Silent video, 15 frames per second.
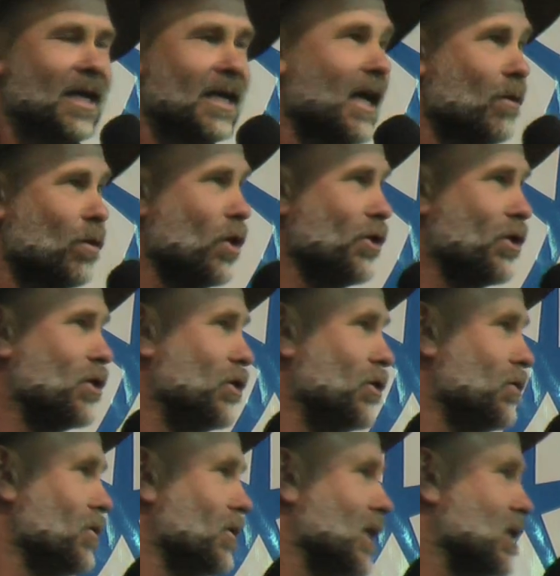Now on the
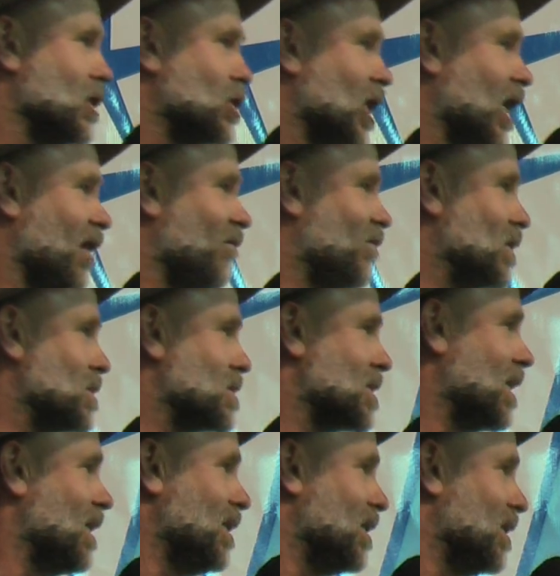newly shaven
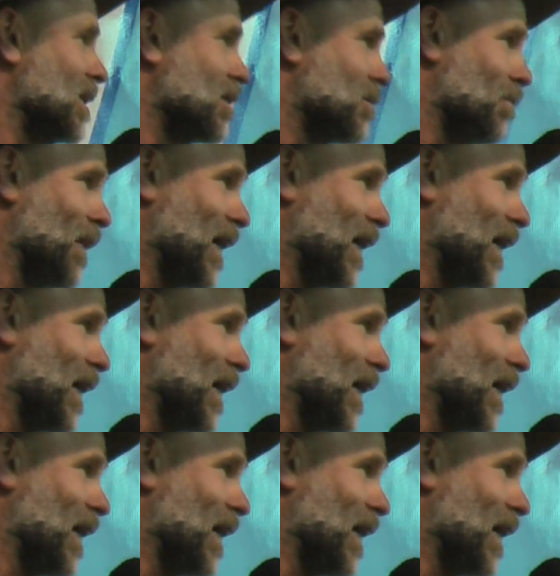skin it